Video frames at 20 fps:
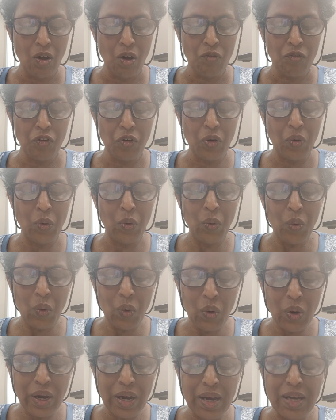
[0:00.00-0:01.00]
For
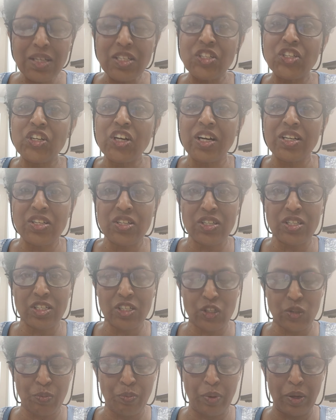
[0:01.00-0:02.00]
who can judge
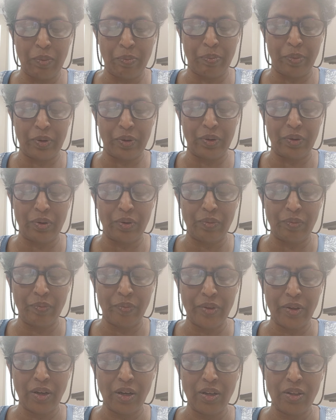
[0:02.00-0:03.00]
this people
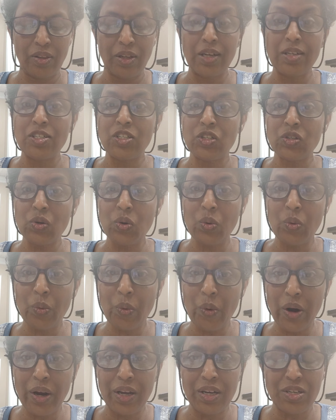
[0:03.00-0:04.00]
that is so
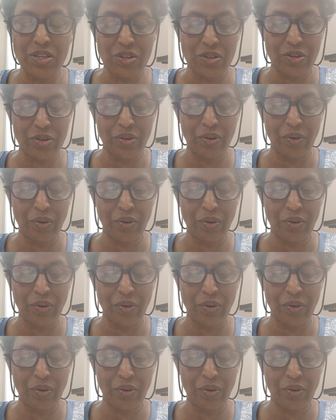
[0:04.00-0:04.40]
great?